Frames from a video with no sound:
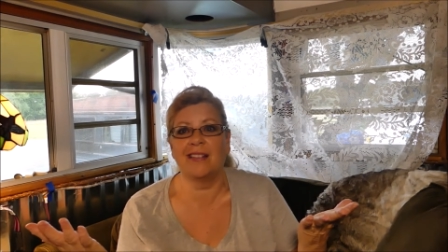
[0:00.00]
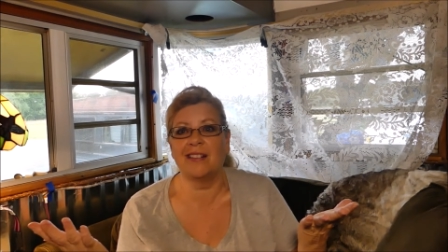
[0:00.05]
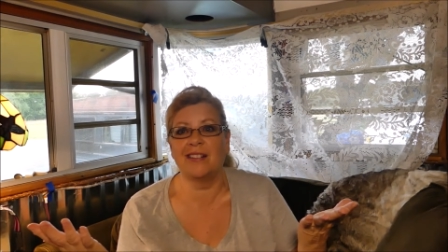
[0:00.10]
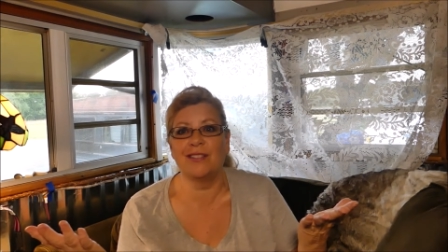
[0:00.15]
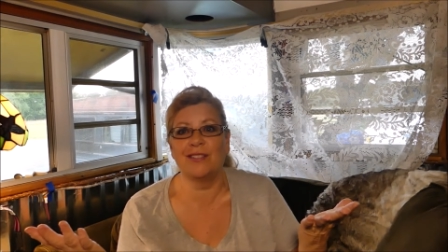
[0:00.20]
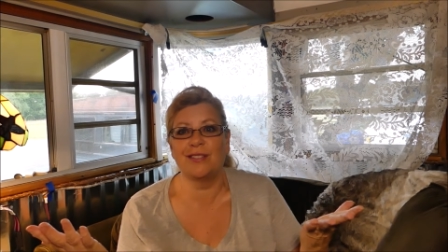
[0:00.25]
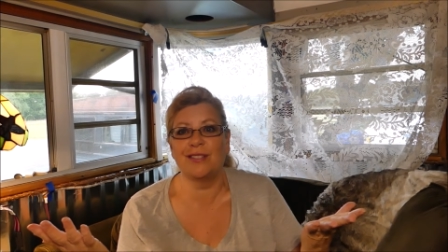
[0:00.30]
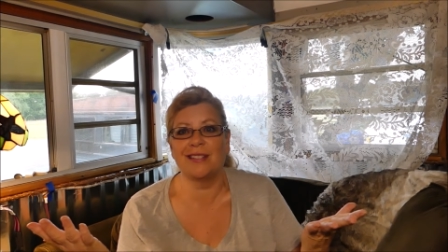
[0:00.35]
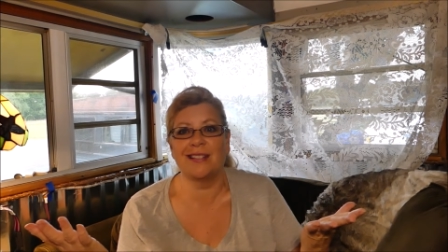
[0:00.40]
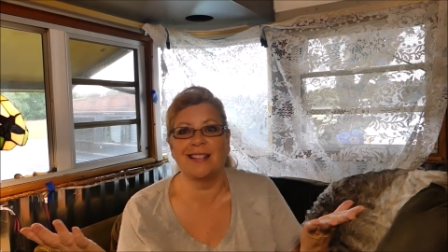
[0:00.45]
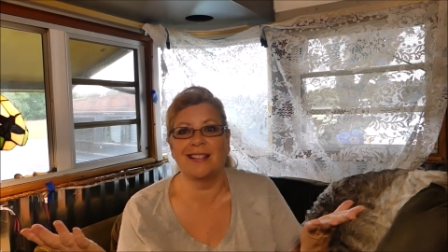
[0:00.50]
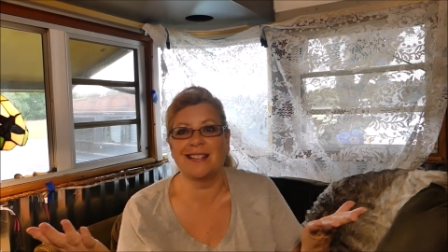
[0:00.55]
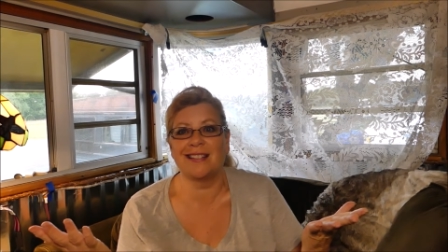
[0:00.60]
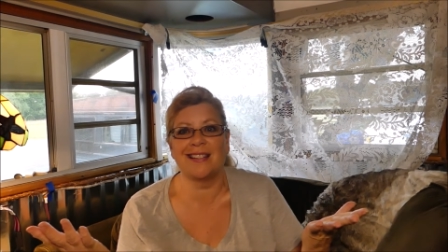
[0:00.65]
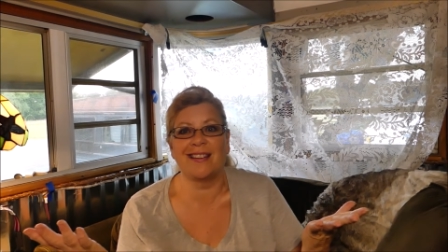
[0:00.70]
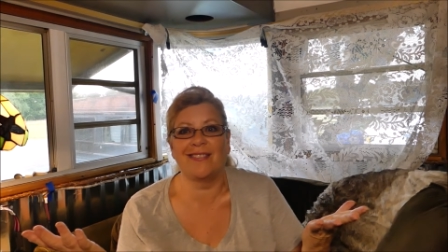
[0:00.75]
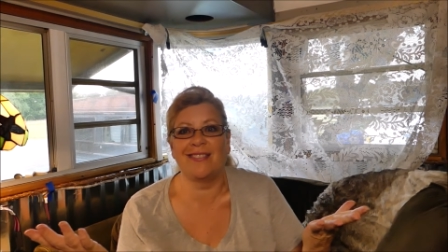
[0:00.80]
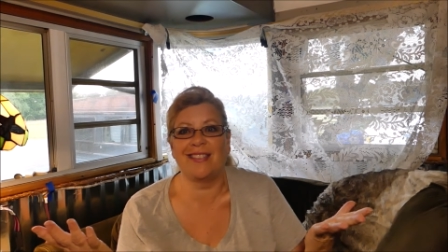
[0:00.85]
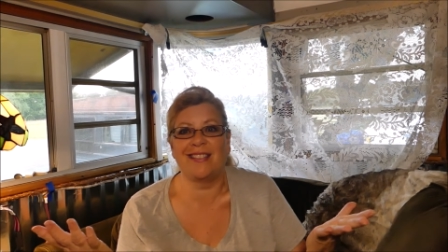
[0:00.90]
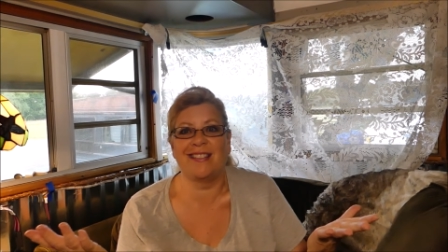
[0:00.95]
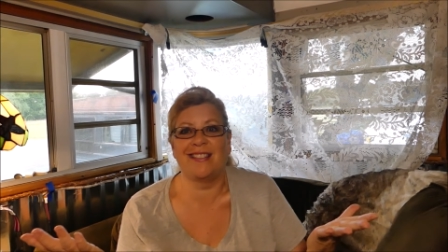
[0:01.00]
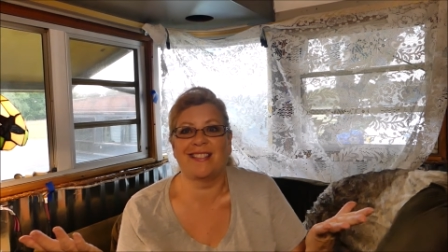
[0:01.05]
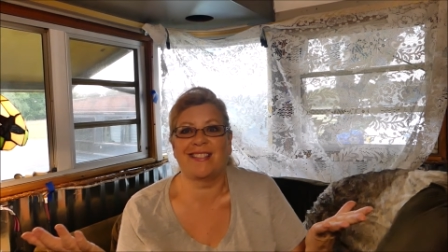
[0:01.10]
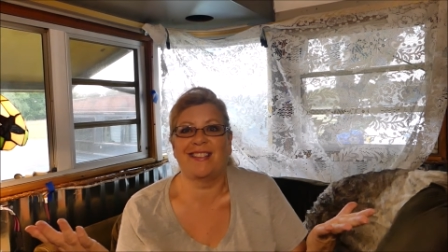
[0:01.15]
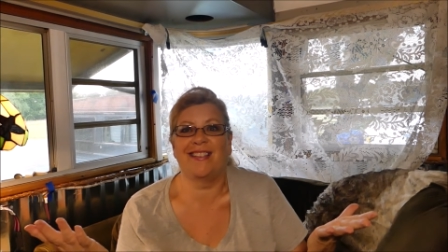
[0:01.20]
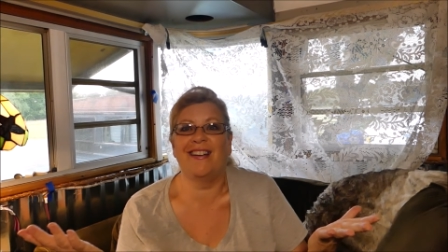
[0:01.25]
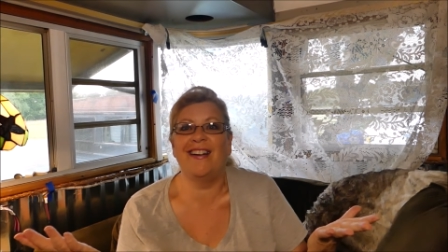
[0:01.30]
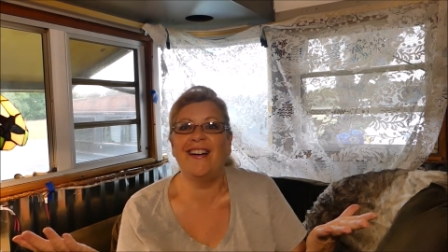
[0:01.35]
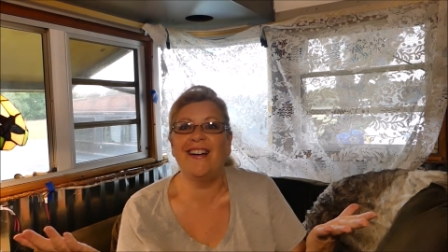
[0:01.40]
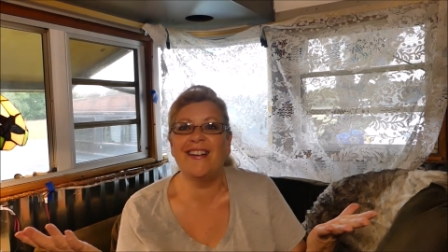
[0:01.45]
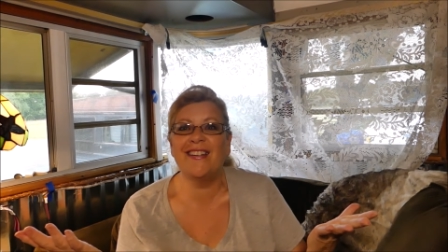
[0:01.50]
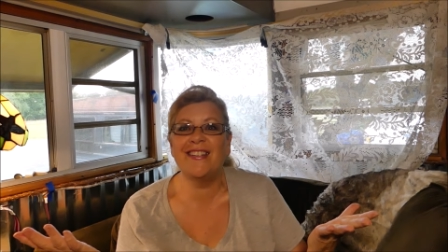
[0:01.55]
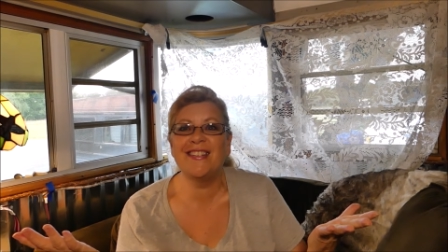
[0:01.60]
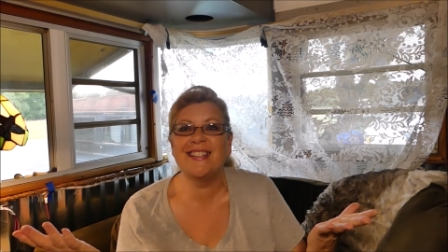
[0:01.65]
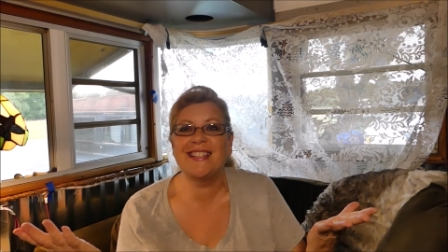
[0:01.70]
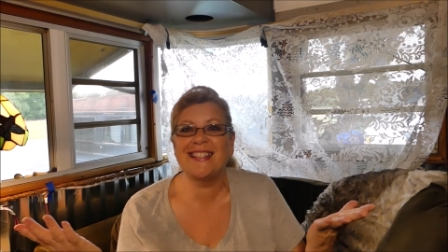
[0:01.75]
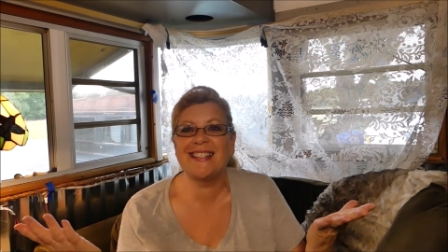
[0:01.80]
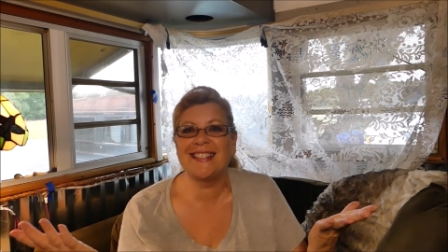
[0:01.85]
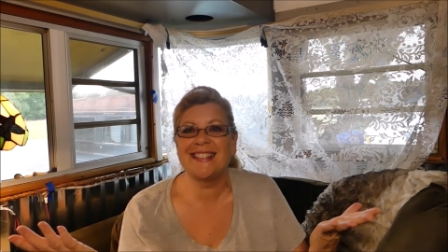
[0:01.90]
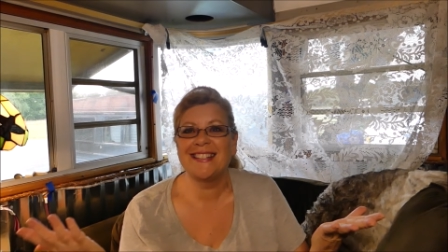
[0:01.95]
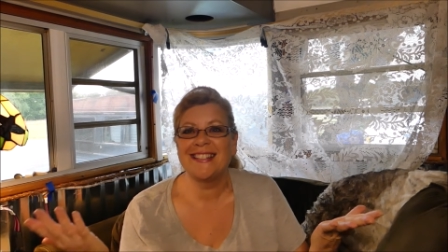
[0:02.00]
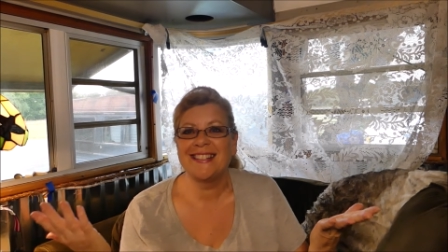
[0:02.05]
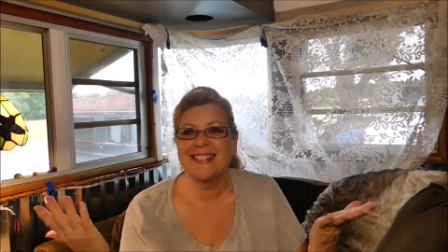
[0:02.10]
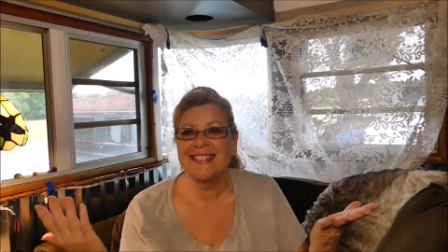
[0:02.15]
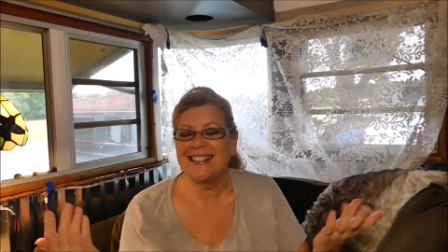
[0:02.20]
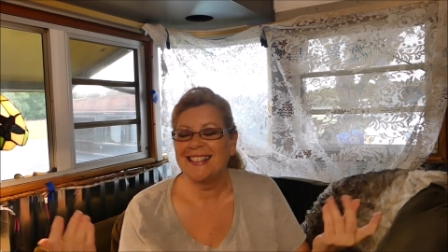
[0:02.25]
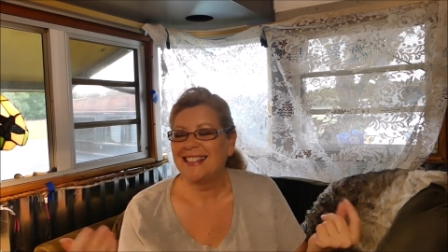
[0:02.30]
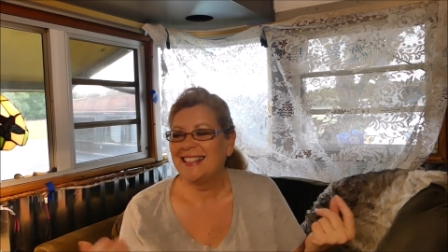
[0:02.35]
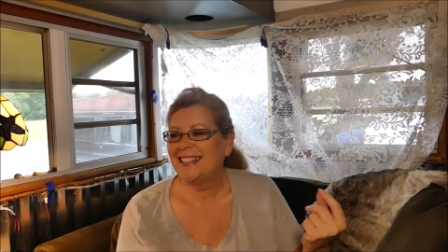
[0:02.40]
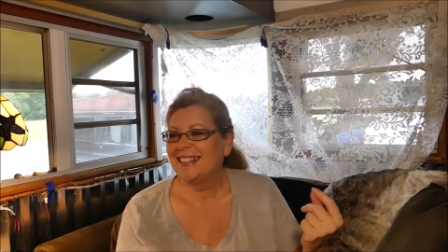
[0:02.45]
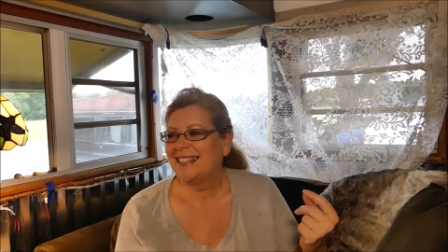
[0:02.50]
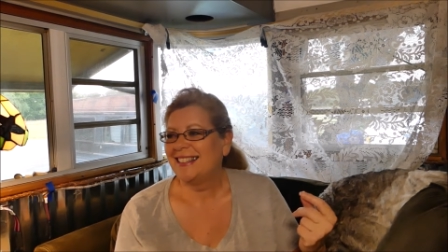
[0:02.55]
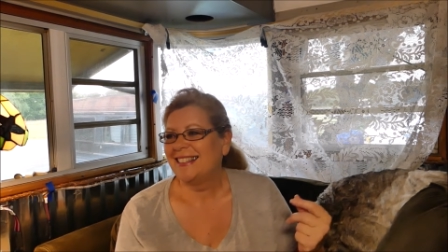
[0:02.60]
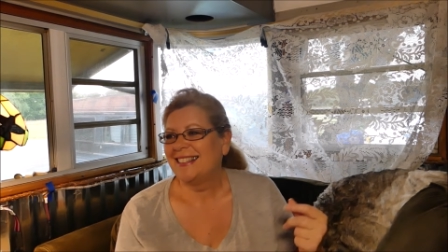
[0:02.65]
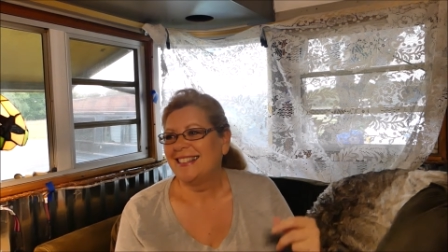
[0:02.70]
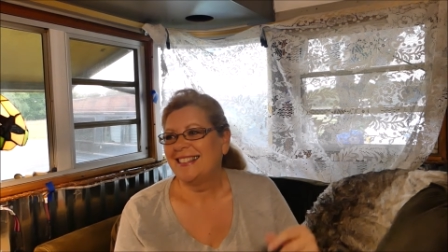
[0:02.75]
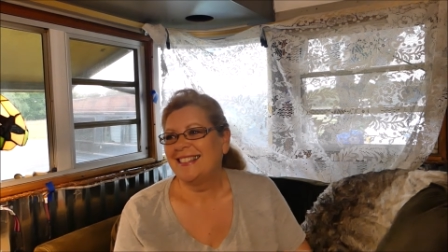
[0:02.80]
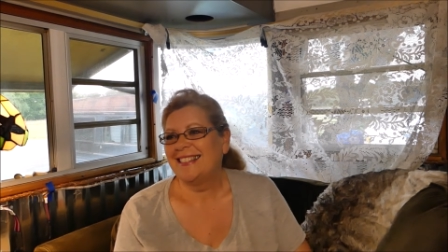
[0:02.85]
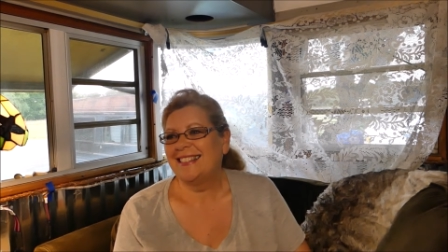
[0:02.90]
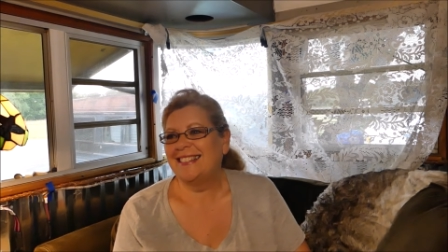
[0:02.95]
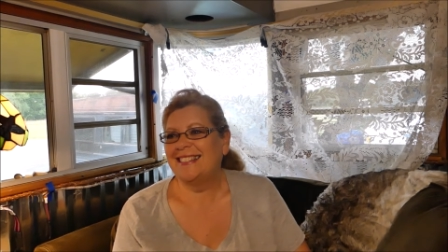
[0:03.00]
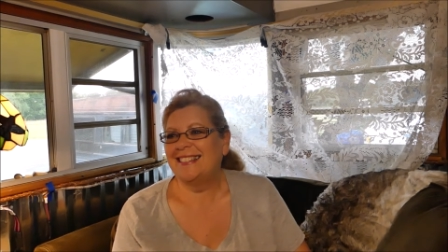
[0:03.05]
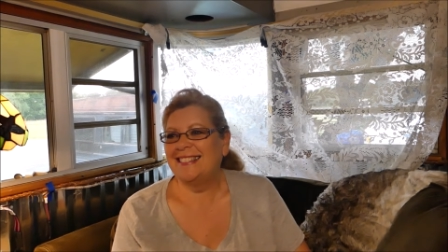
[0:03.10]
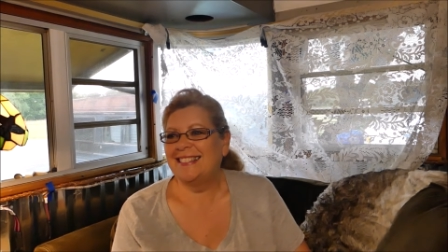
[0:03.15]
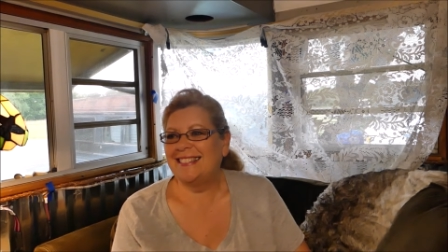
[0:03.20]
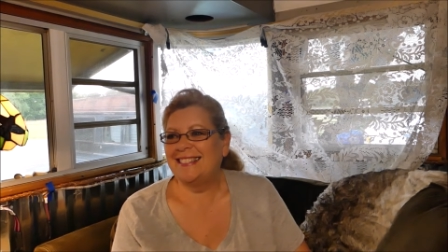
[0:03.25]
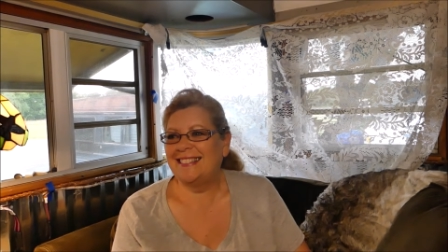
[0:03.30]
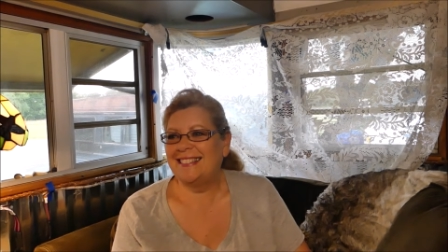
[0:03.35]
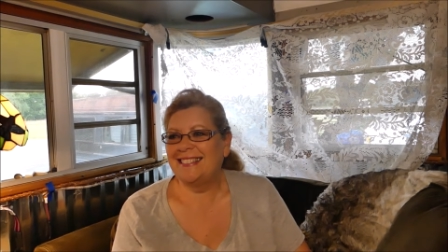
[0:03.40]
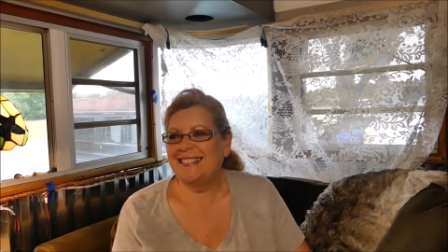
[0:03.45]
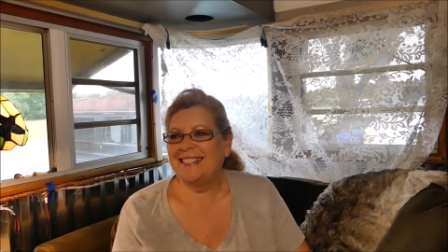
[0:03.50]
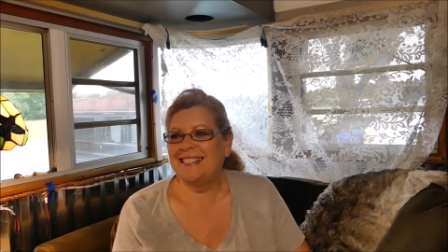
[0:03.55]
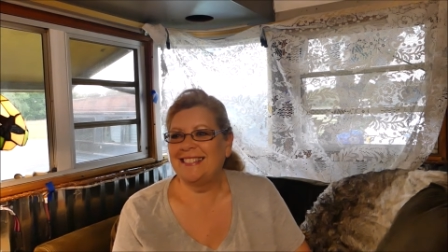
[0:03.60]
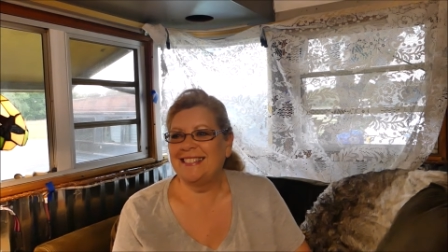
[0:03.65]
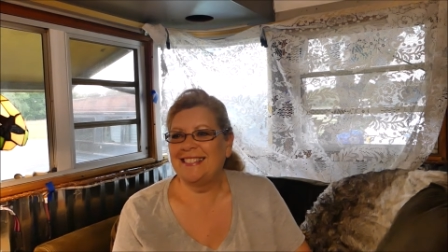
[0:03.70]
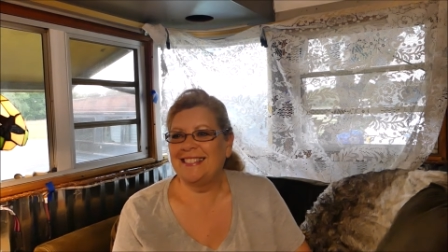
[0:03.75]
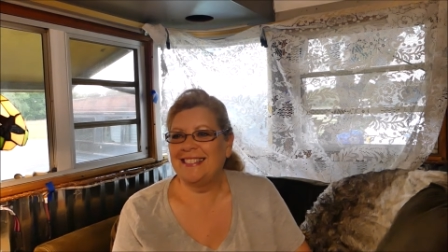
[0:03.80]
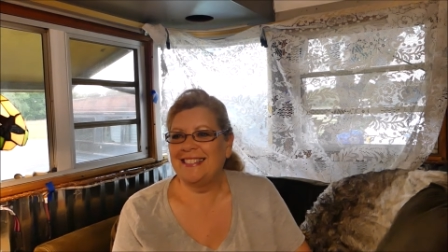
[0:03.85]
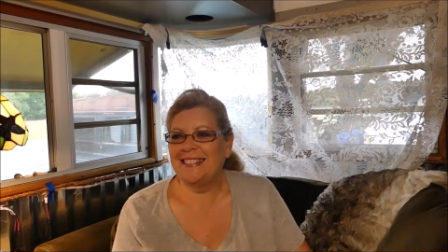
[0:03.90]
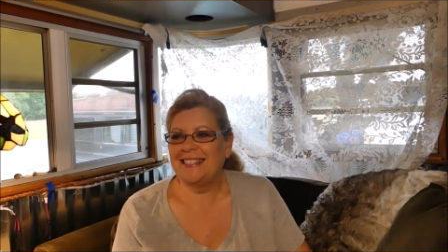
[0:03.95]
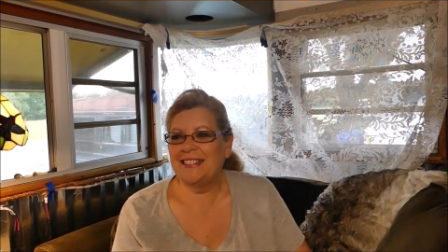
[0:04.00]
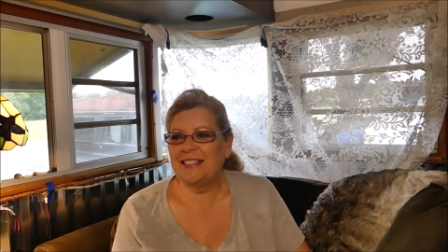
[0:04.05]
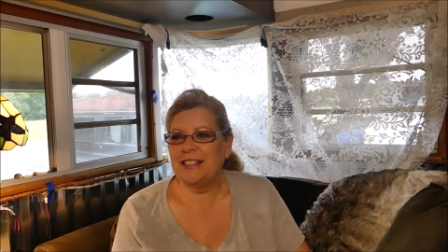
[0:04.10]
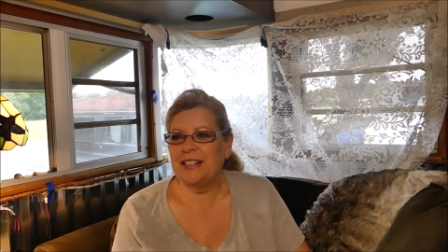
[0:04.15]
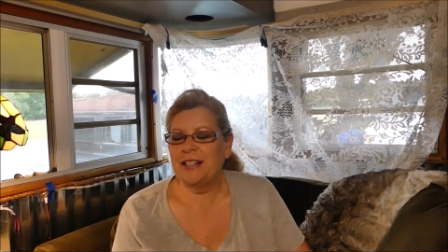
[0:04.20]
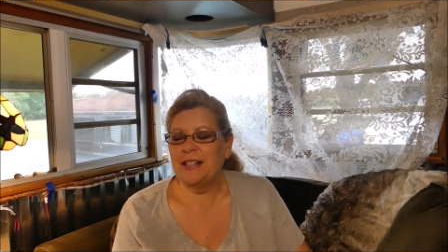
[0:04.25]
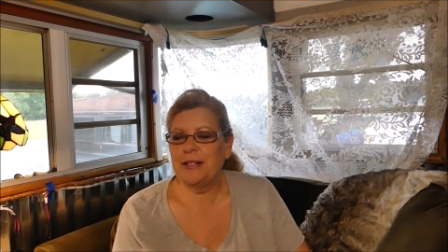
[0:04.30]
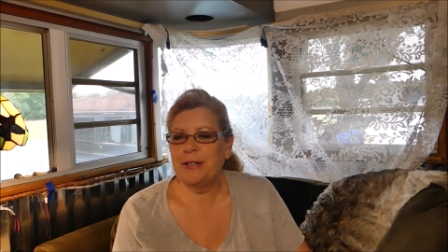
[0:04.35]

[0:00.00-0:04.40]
Everything's closed. Oh dear.